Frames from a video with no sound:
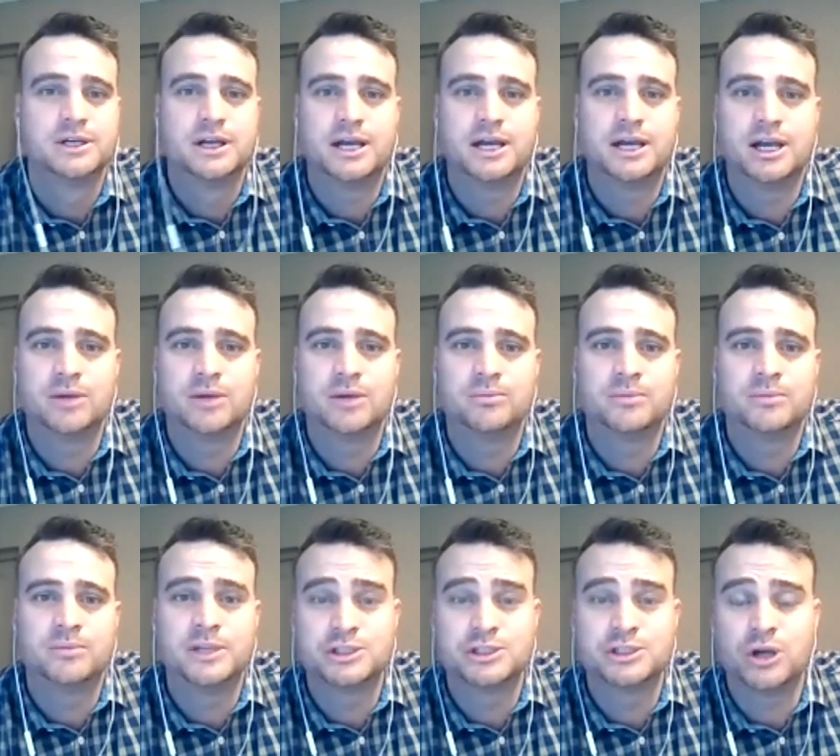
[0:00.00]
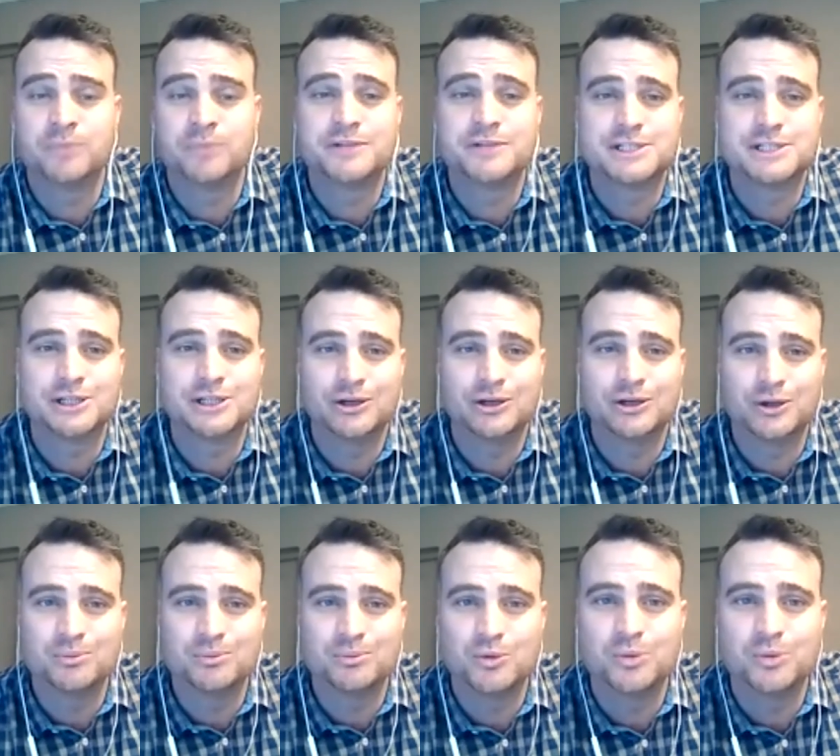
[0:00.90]
Um, there's obviously a lot
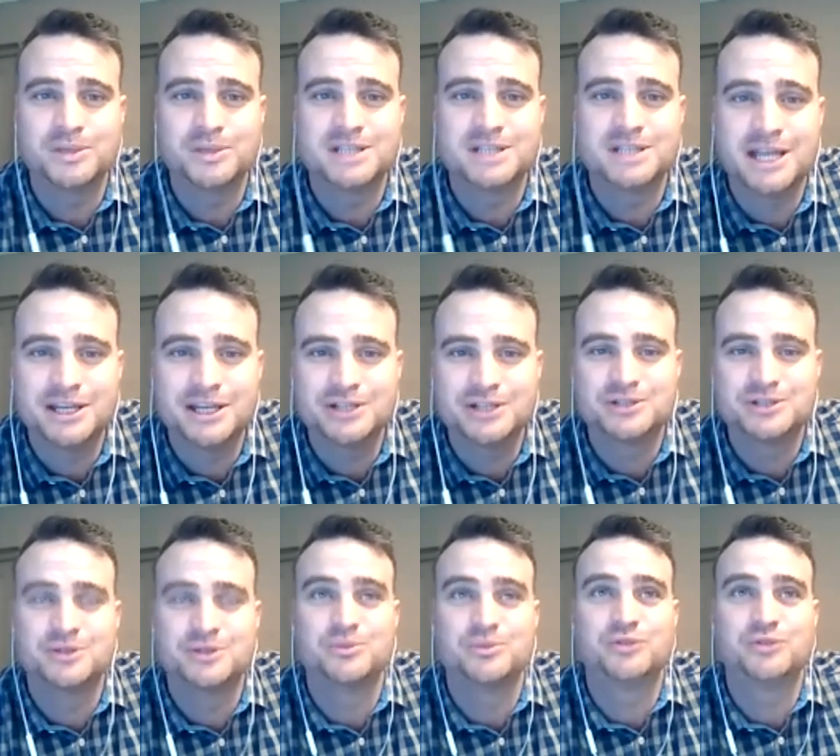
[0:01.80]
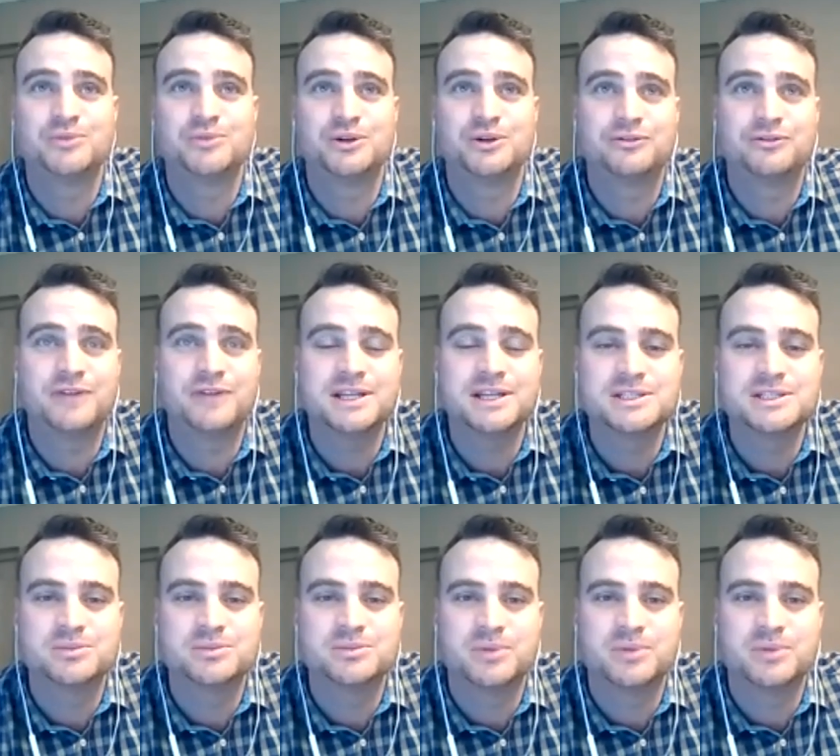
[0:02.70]
more pertaining to the movement of funds,
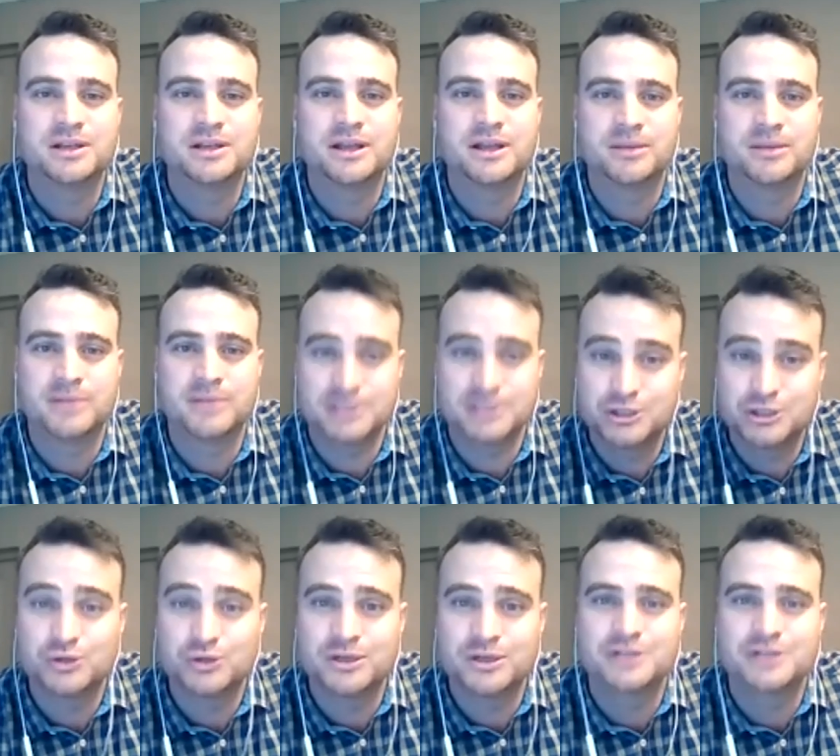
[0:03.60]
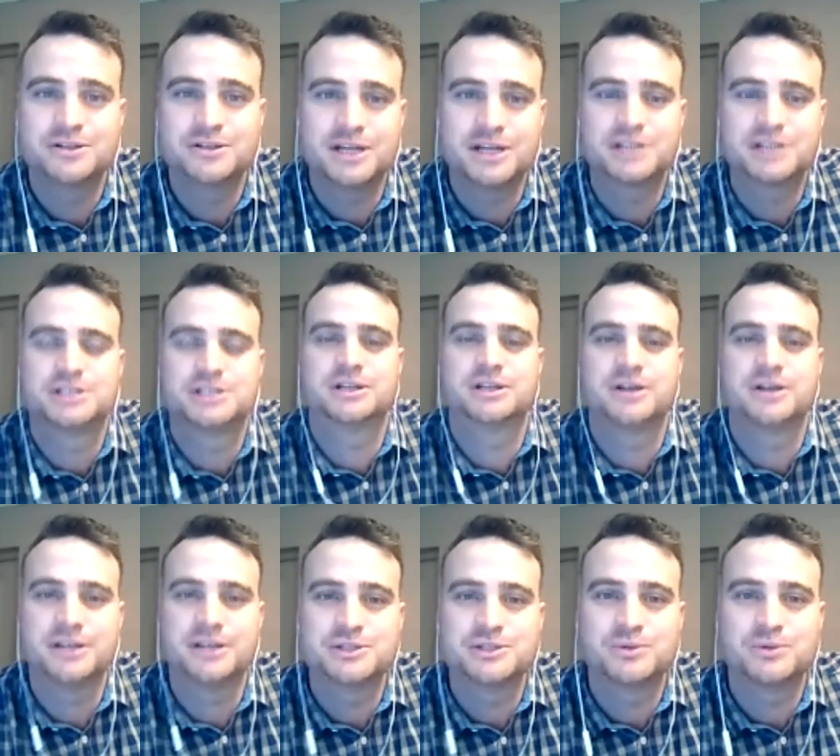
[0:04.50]
but um, as a short introduction, yeah,
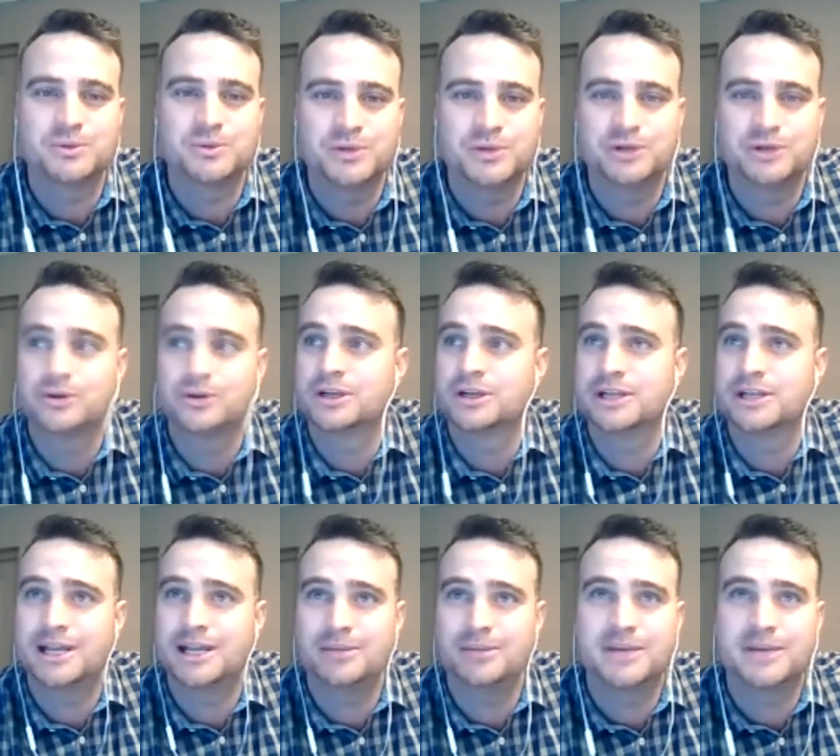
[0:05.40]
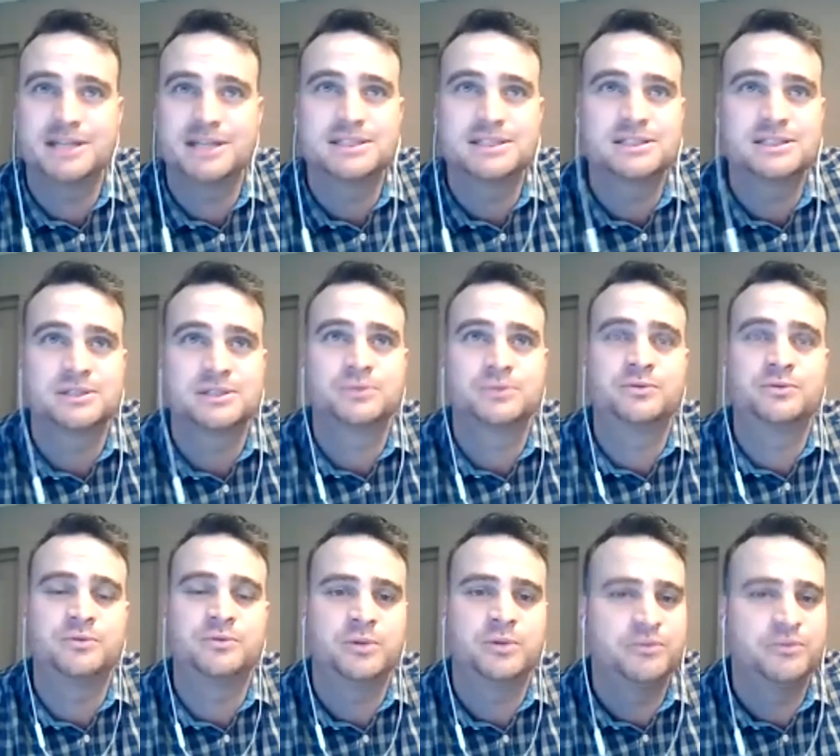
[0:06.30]
that's what we do on a daily basis, and
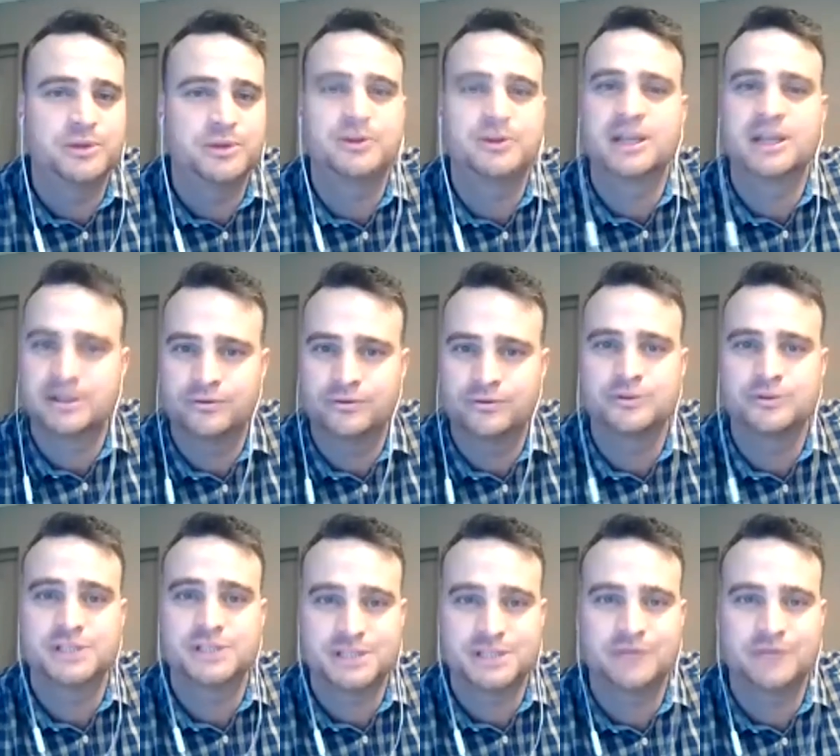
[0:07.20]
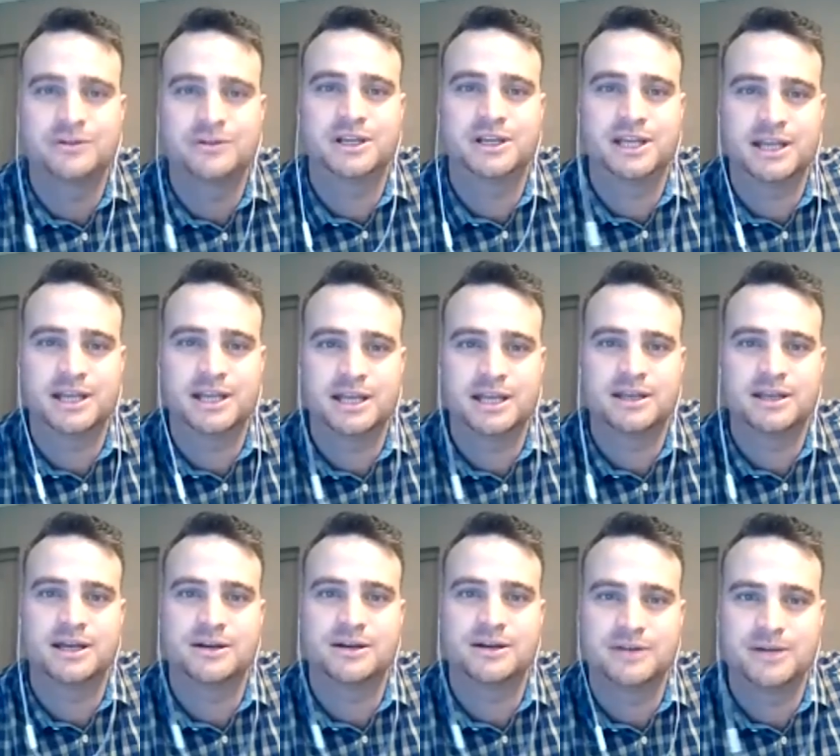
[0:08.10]
we've been doing it for just over a decade
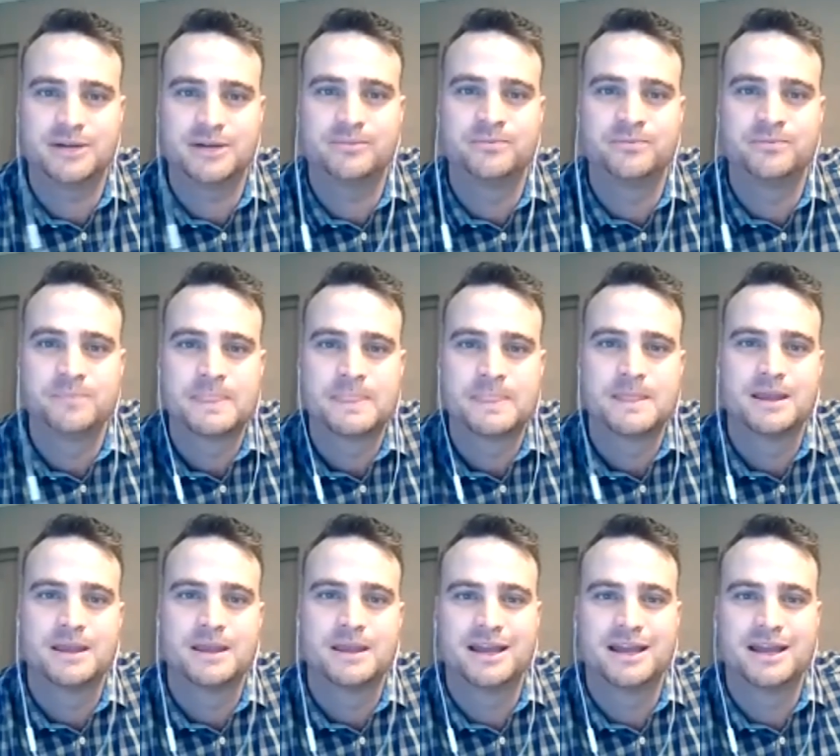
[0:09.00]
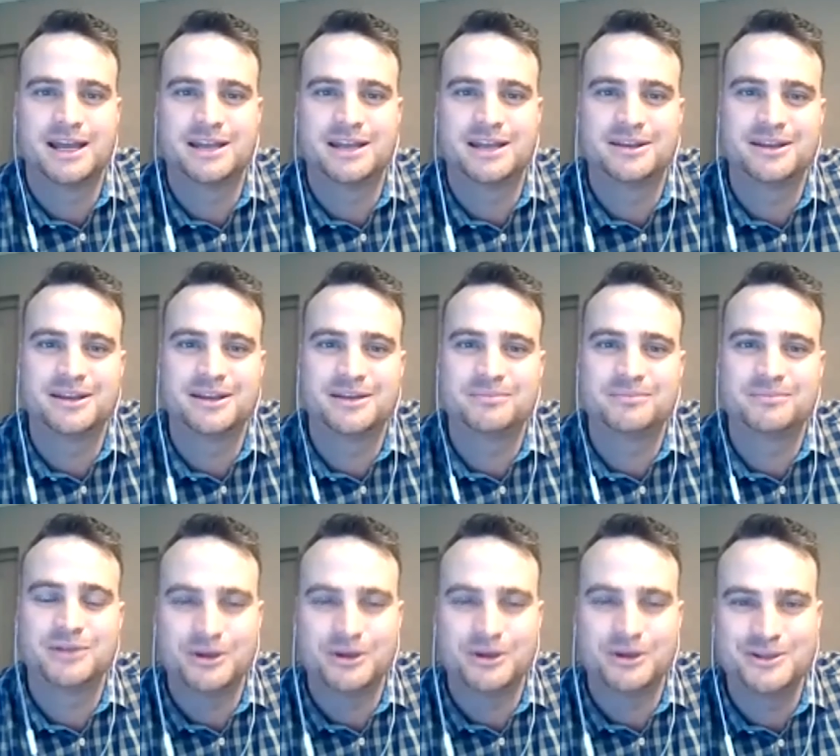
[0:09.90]
now. Um, and uh,
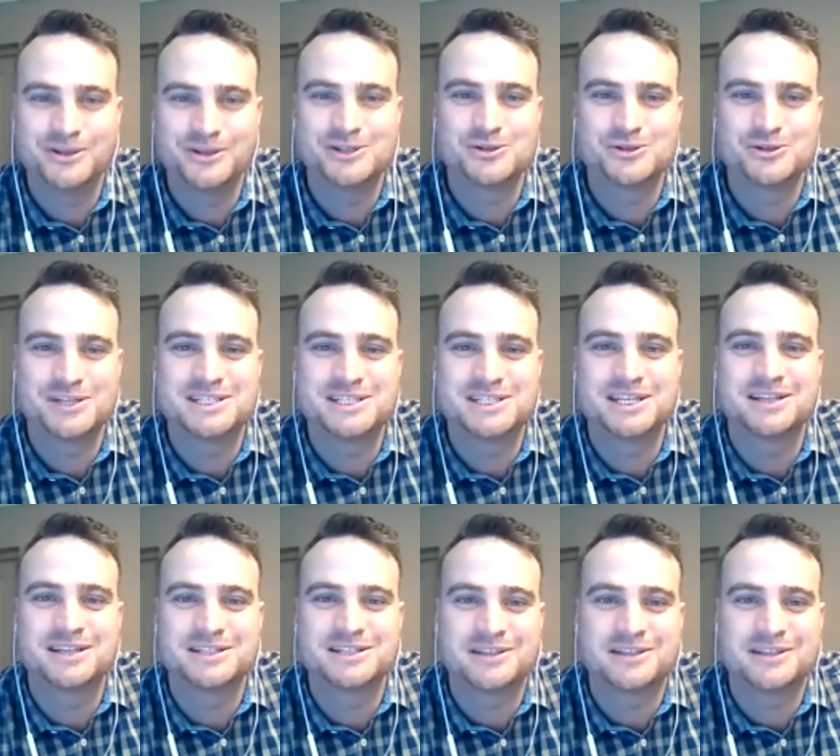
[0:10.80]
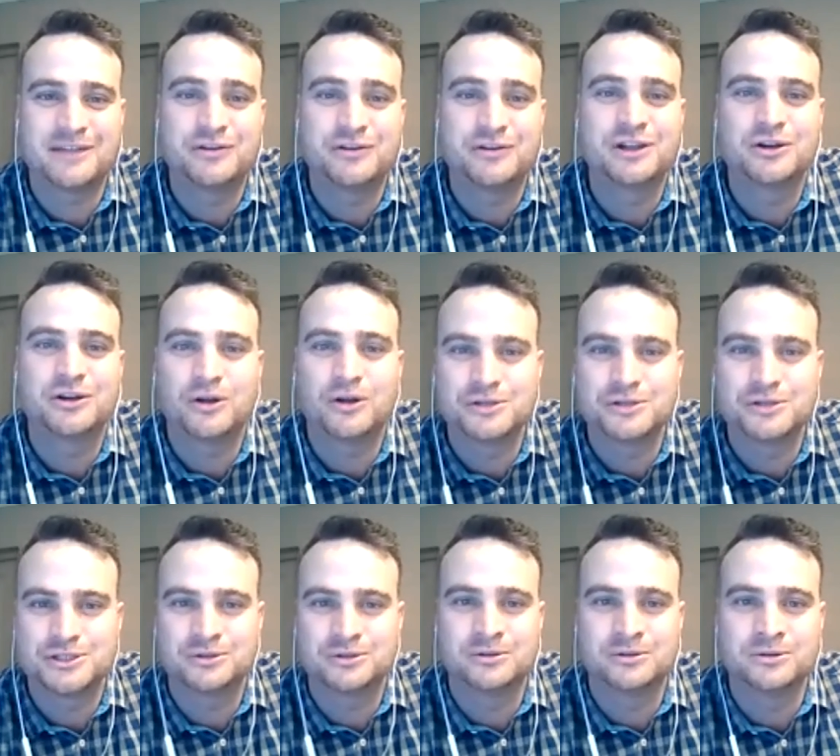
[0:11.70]
yeah, we enjoy seeing the South African culture
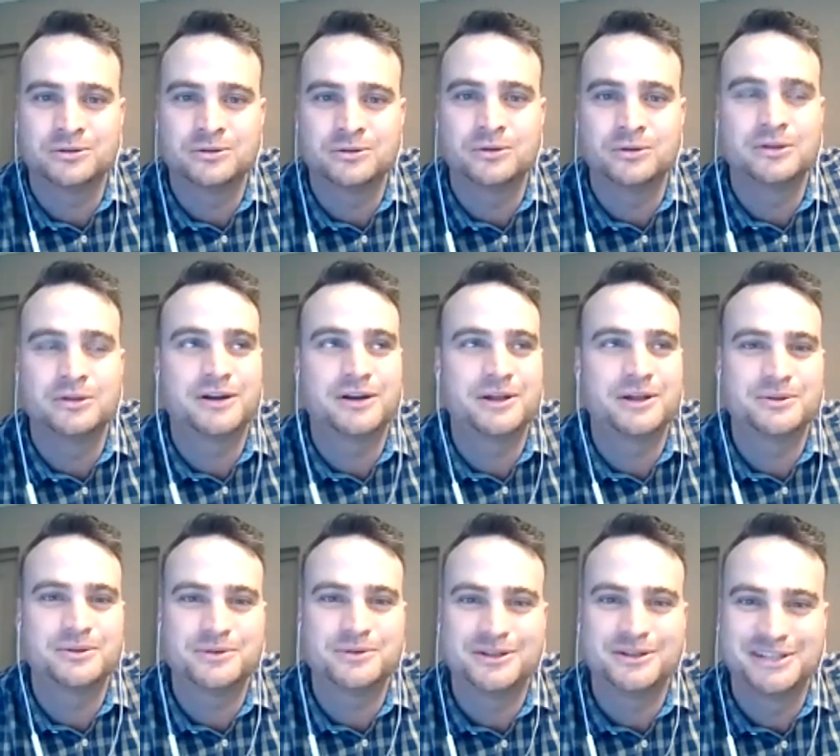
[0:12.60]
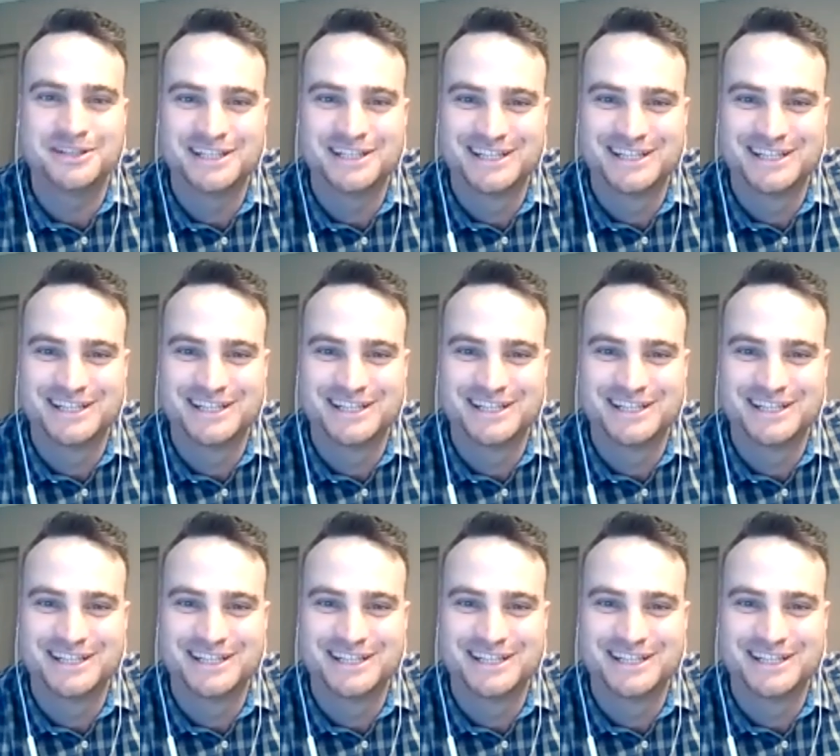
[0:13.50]
all, all around the world.